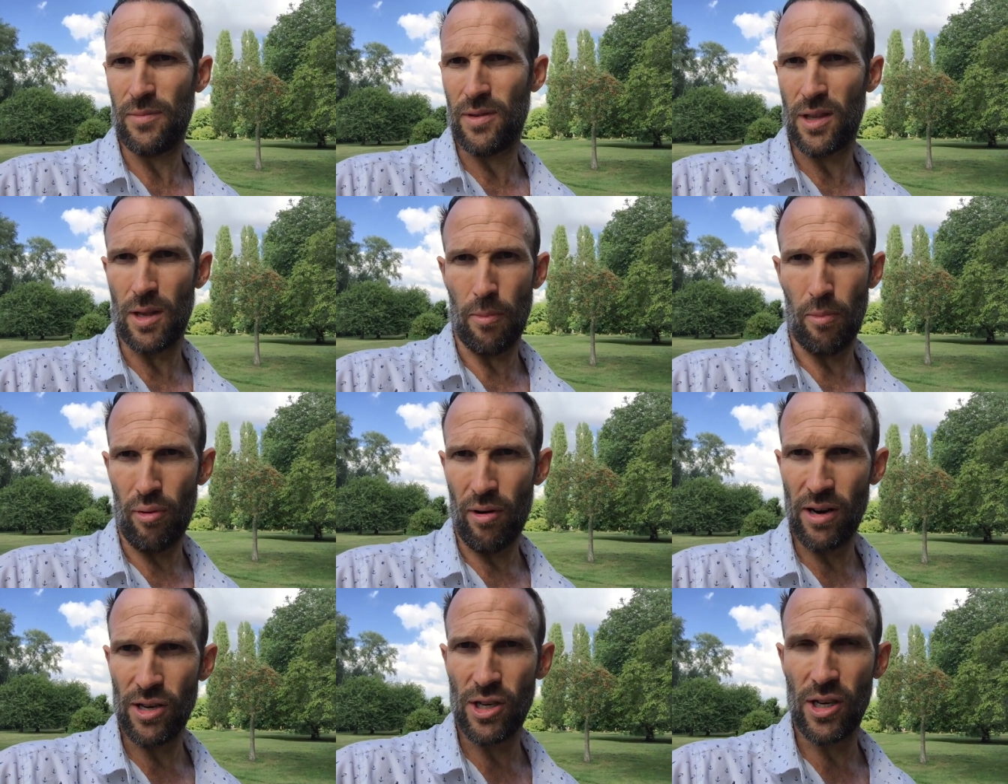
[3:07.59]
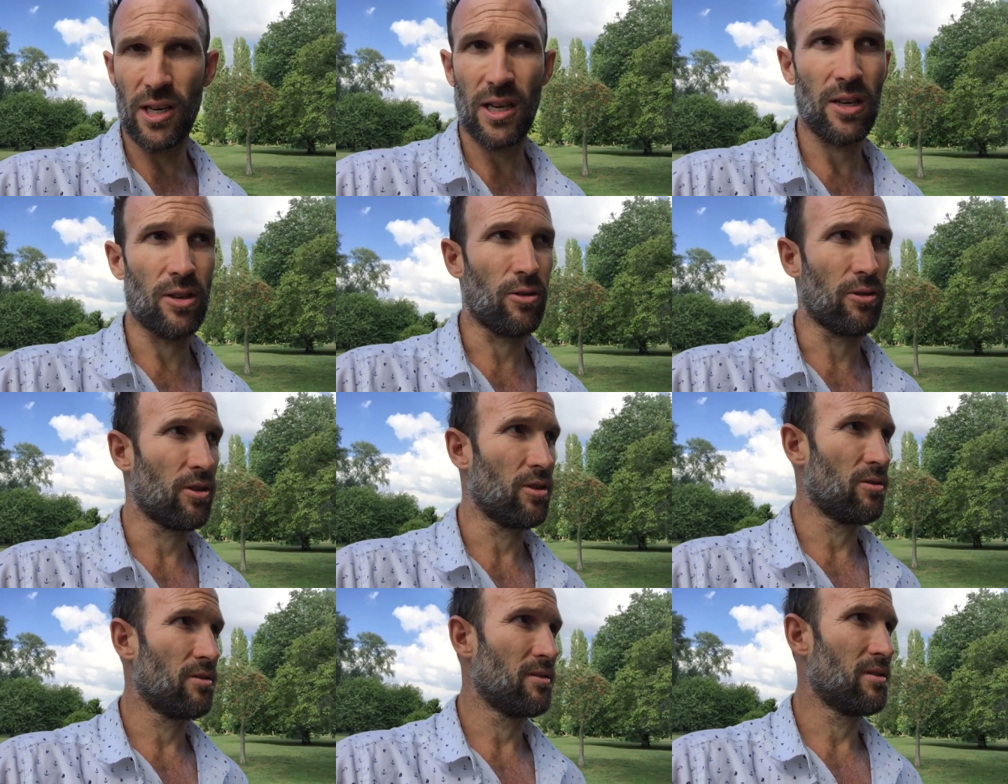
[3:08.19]
depression, or
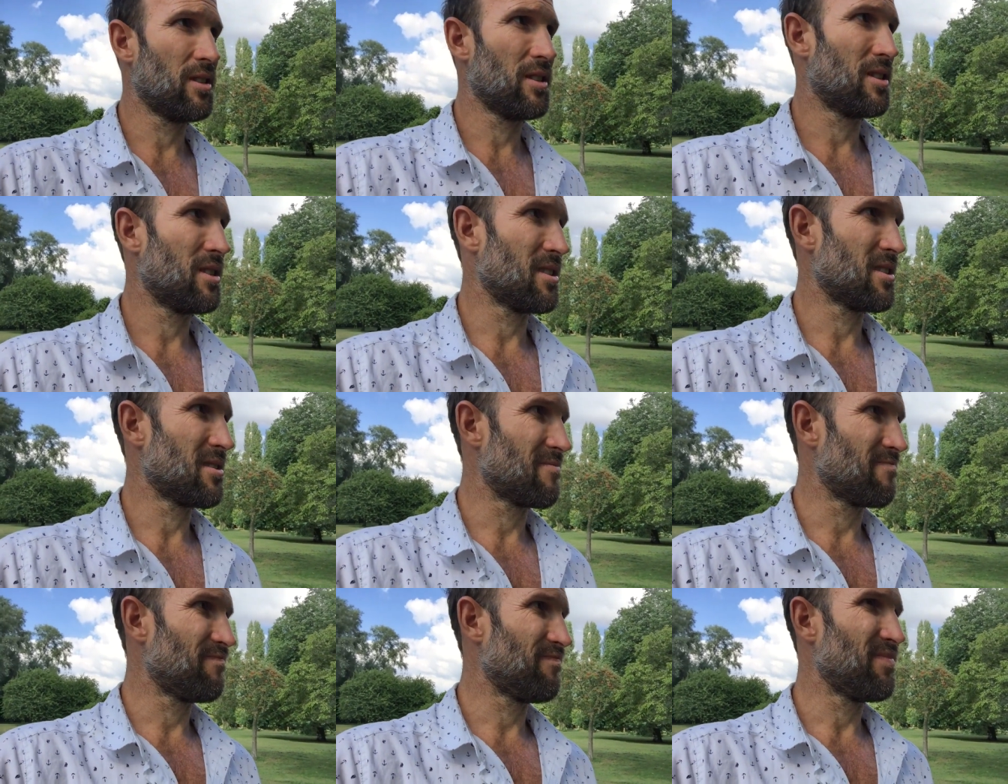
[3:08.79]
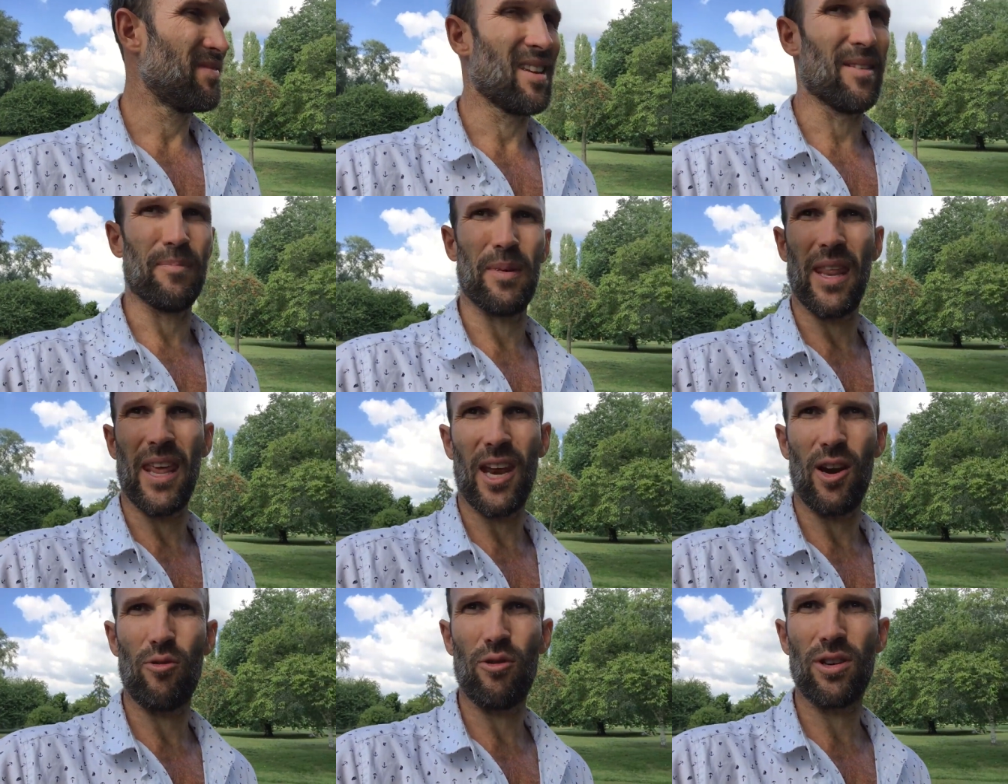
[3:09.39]
you're, you're just a bit
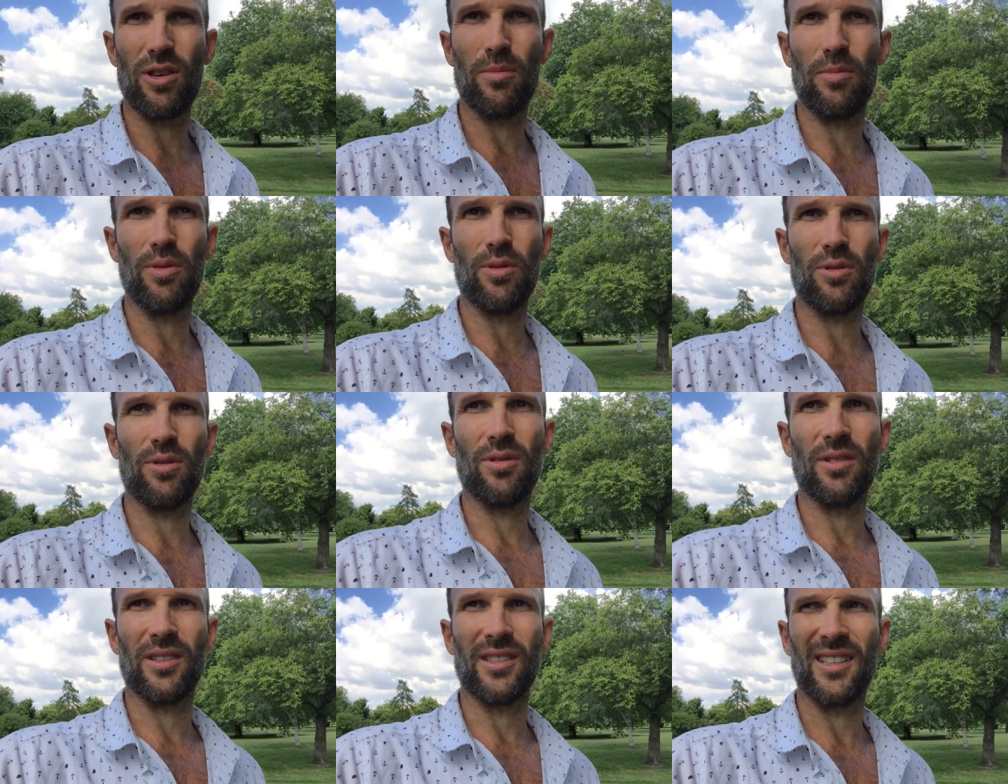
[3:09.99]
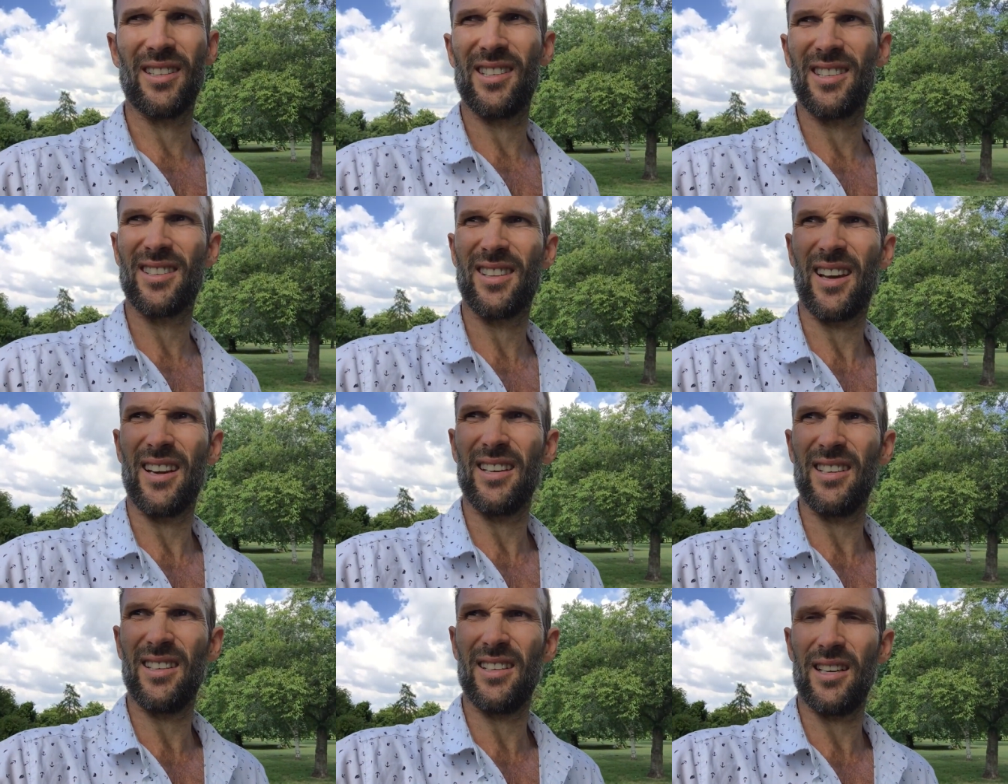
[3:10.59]
irritable and you're just
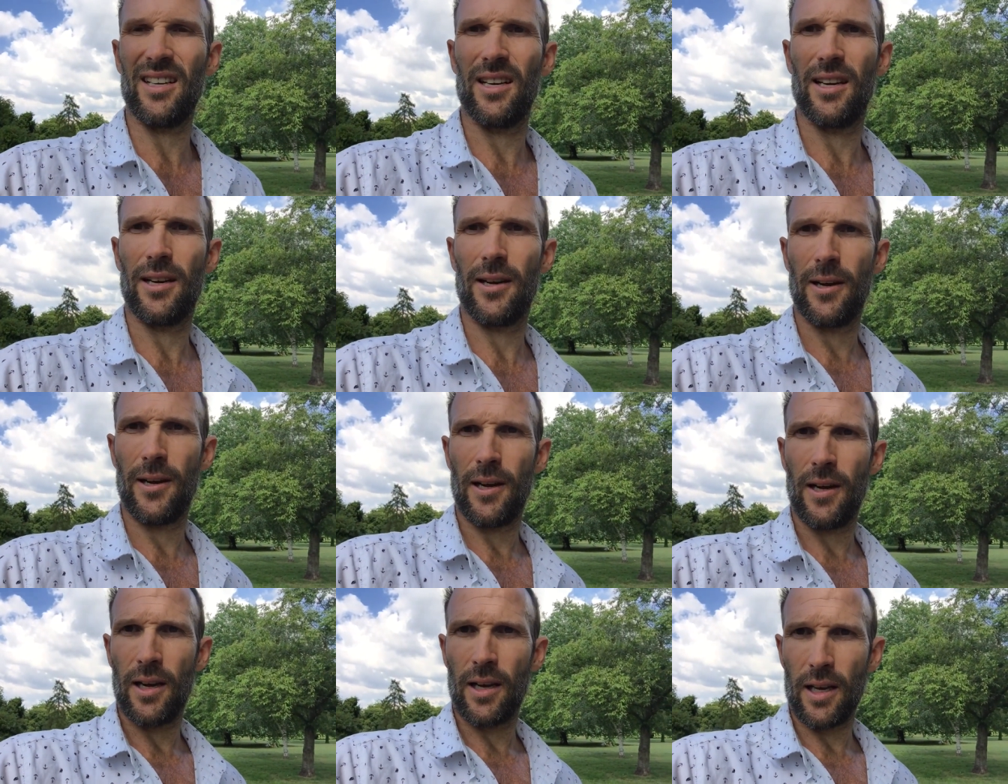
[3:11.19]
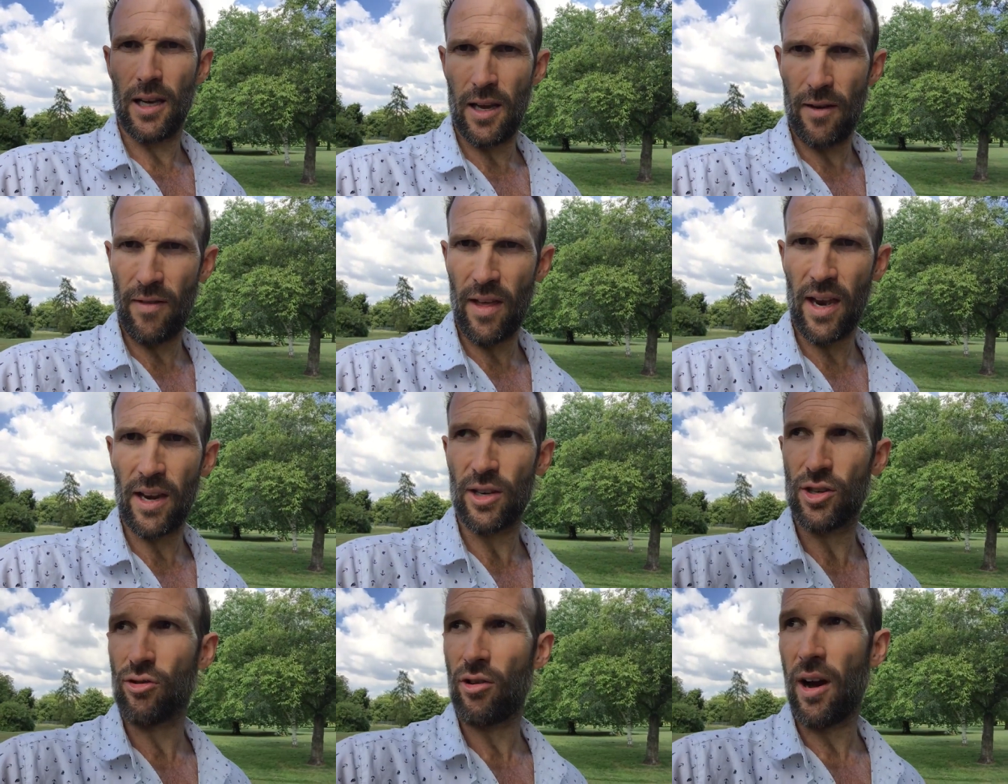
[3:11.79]
like, ugh, give
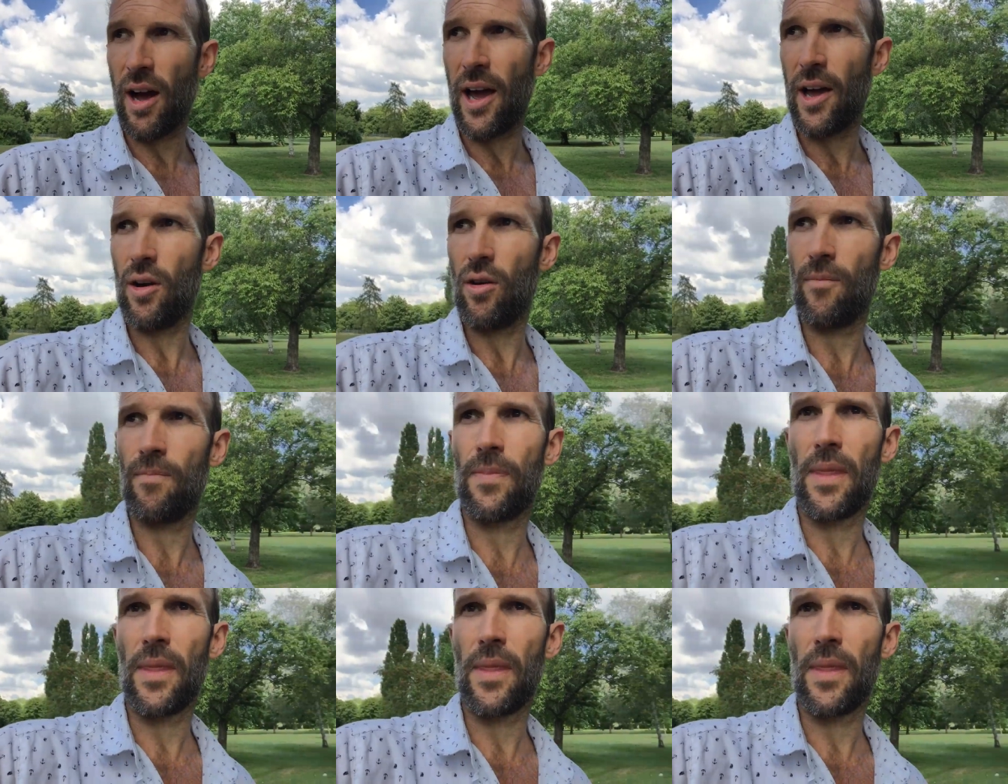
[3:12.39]
that a try.